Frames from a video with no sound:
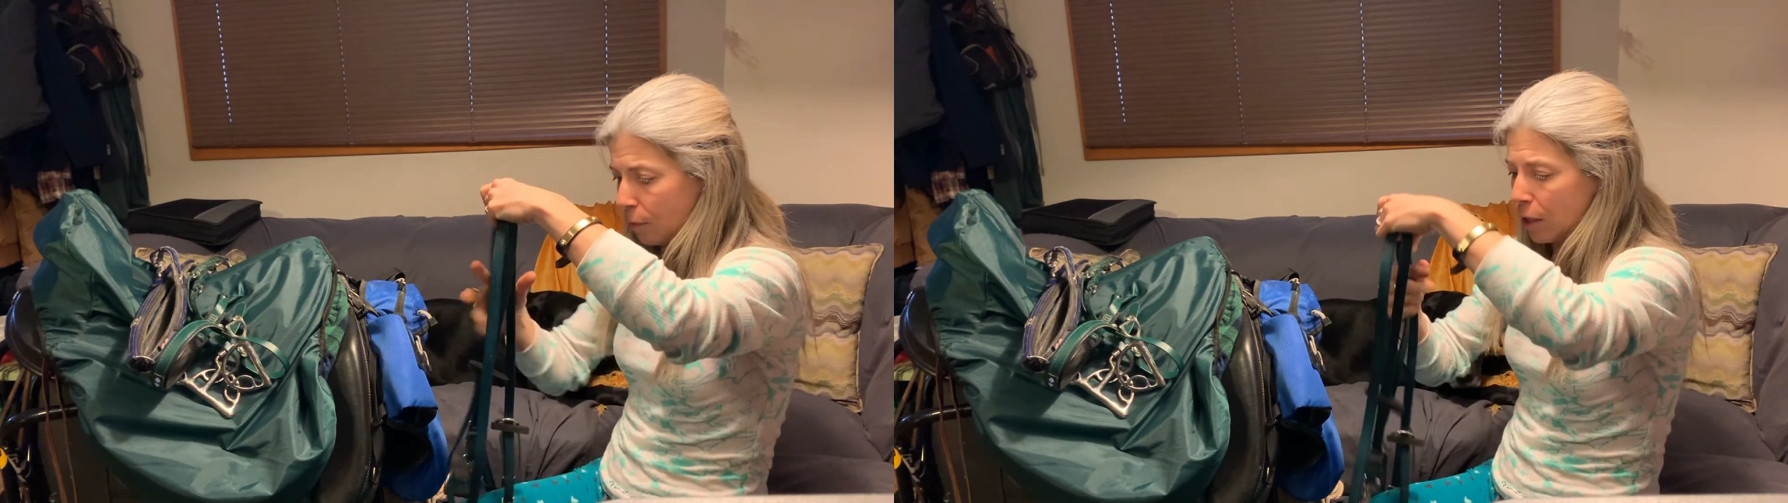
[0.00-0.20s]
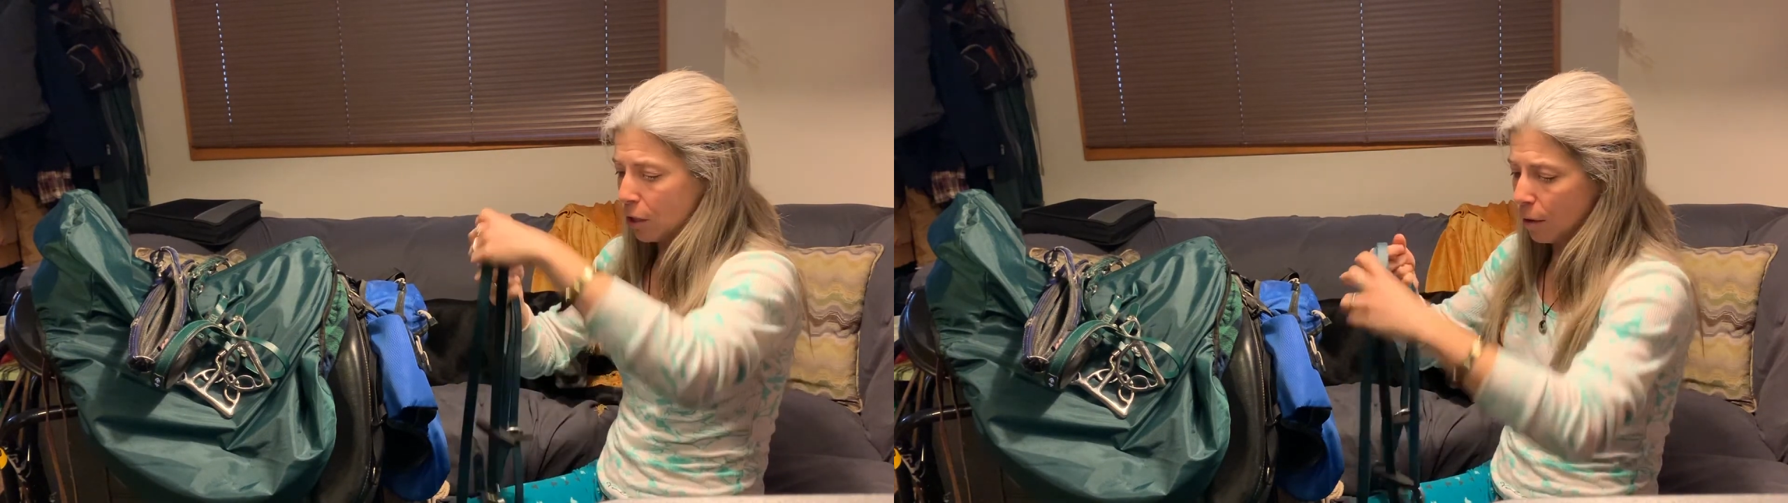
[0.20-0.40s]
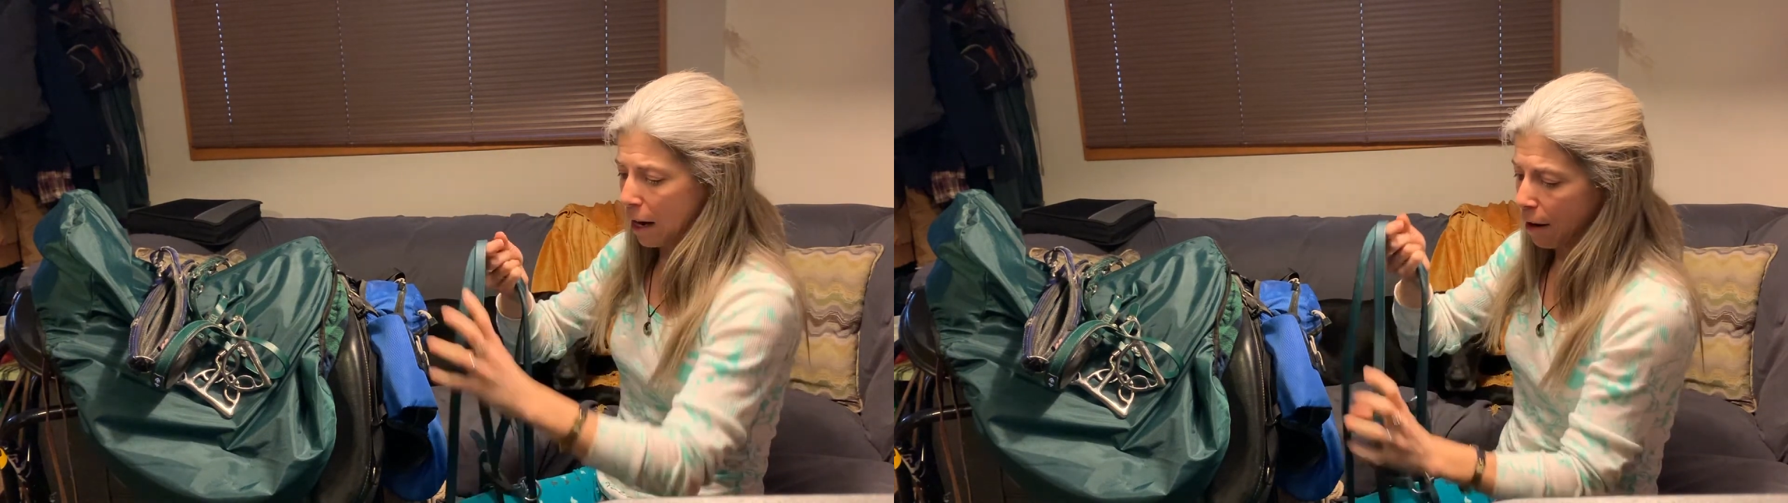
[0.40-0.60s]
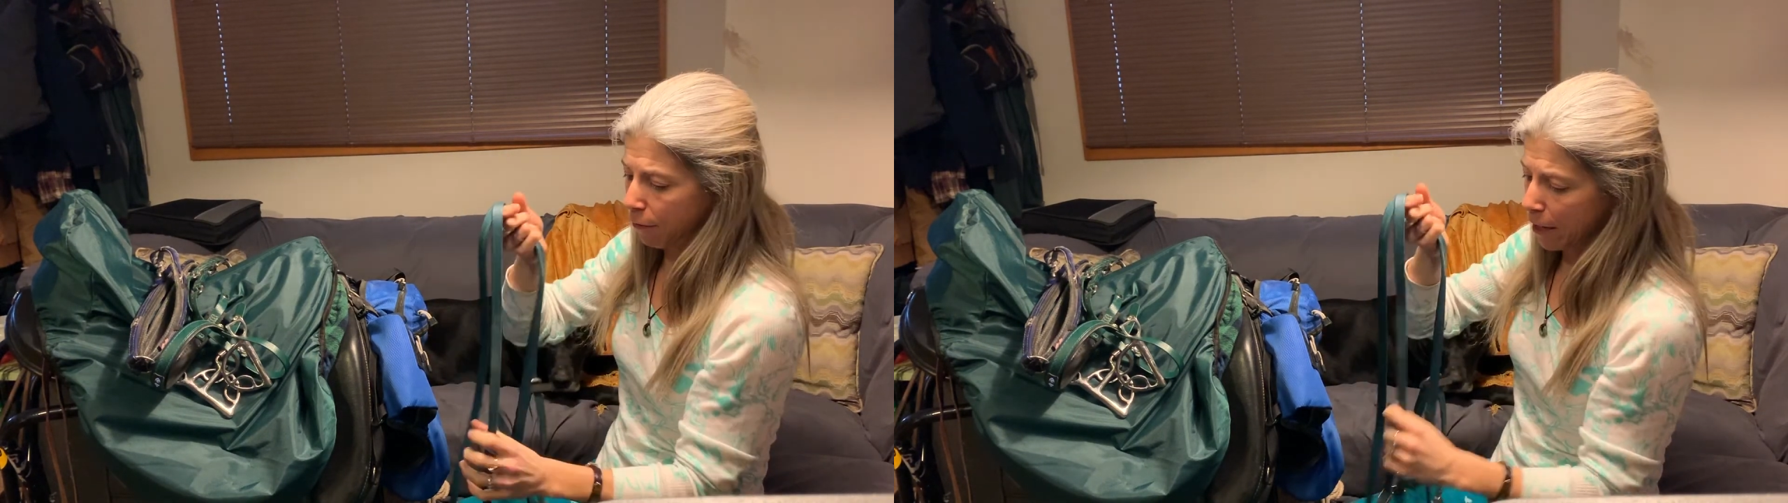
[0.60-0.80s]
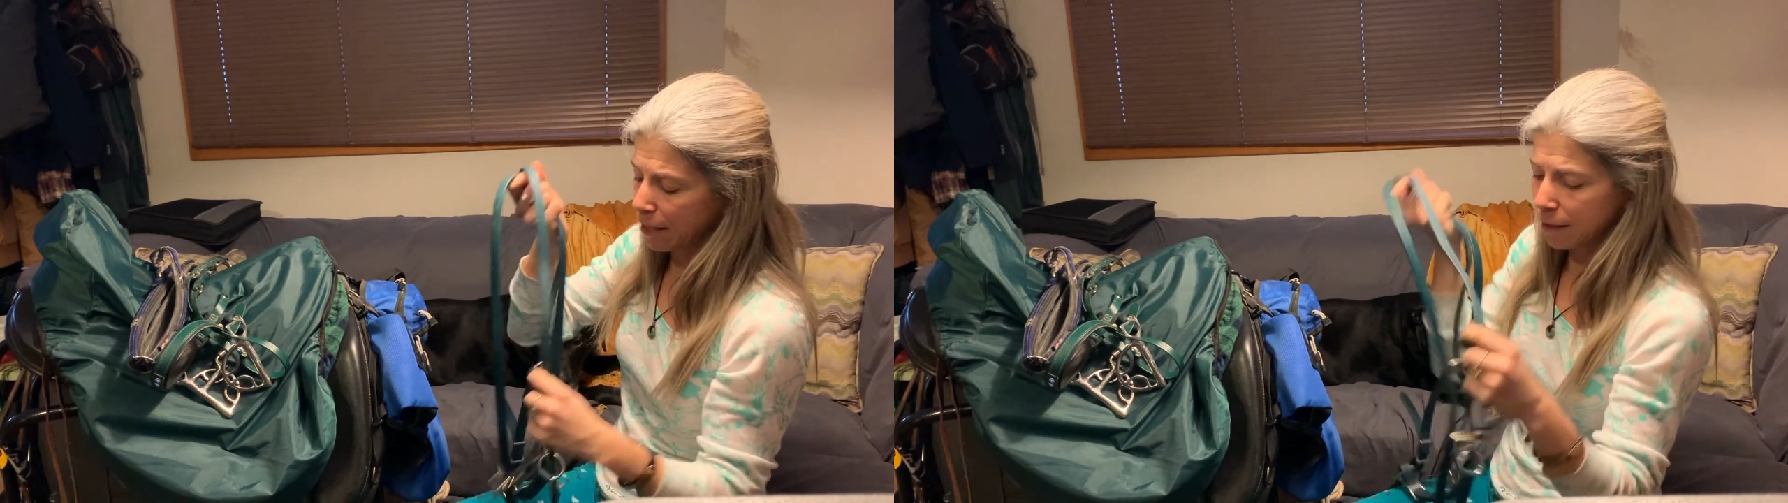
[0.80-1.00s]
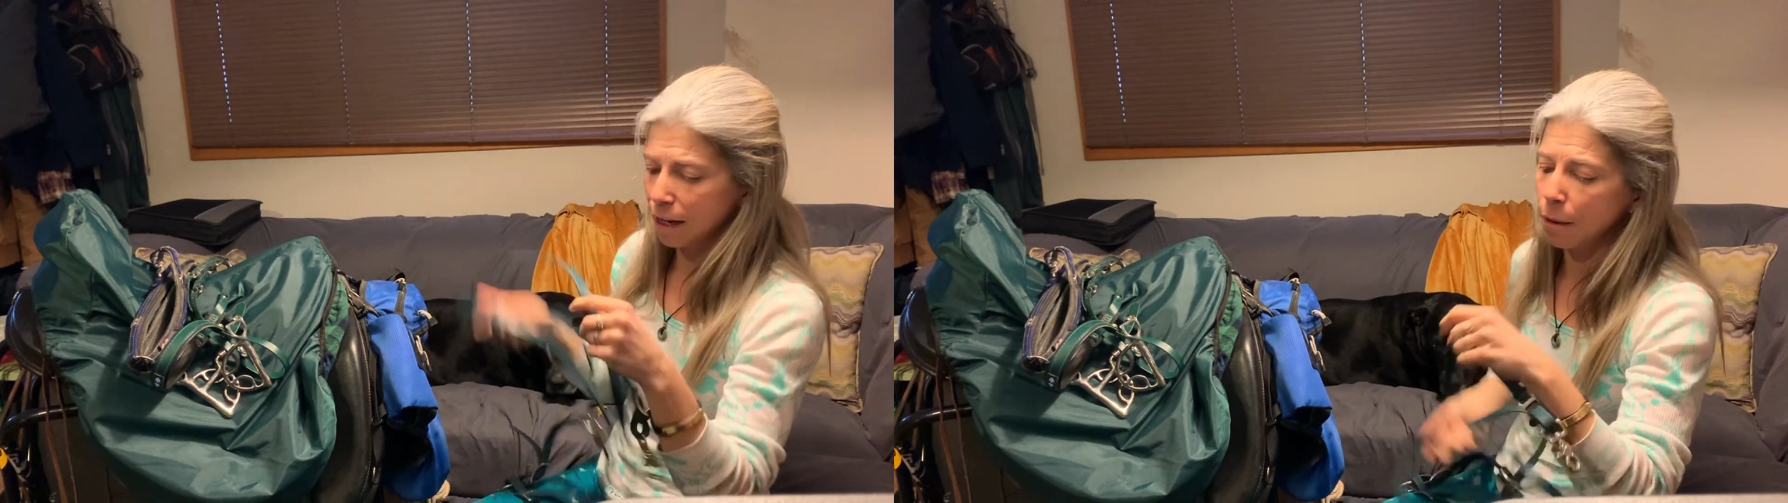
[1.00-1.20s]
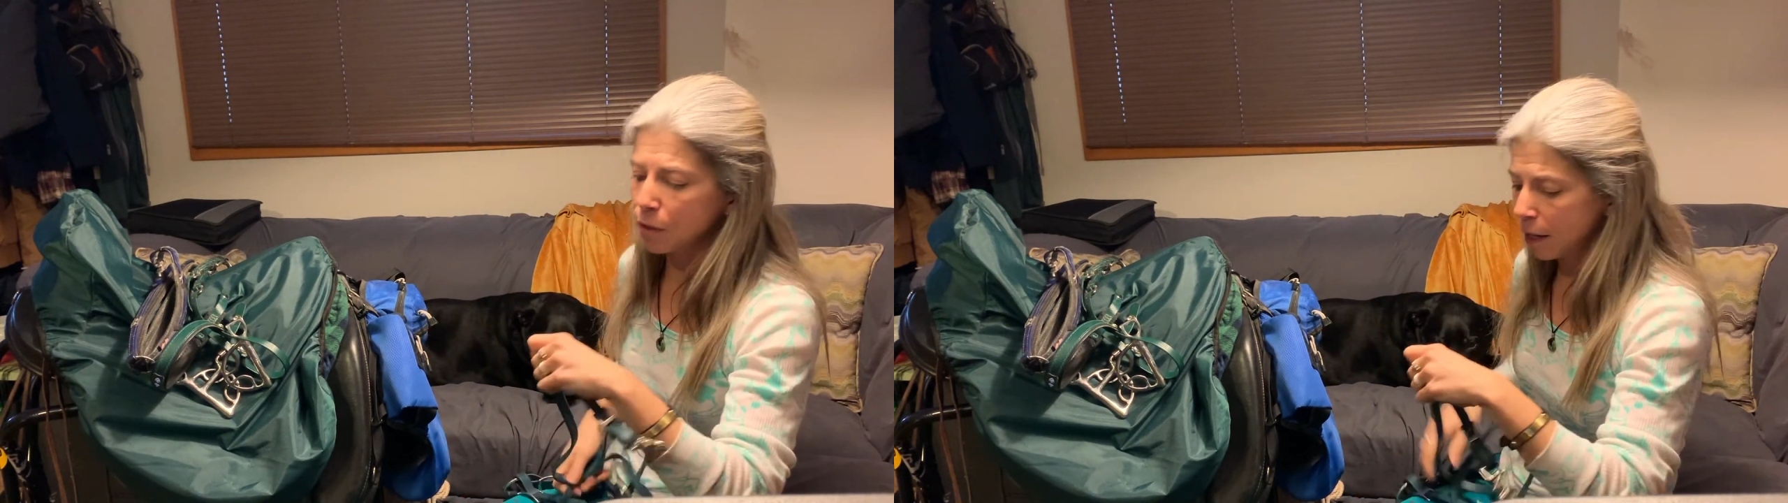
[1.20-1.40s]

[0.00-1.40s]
We do have rain stops